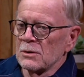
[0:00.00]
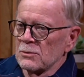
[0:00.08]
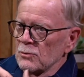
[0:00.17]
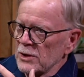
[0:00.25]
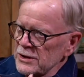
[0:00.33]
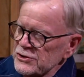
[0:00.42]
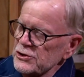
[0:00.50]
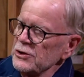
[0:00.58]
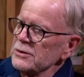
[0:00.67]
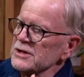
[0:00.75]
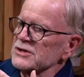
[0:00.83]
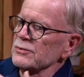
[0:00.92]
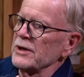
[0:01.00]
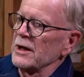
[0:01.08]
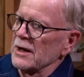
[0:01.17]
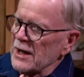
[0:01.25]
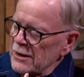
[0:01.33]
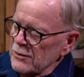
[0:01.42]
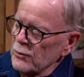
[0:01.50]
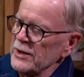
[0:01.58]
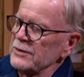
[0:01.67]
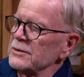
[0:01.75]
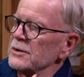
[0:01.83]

what did you do this weekend? How did we, the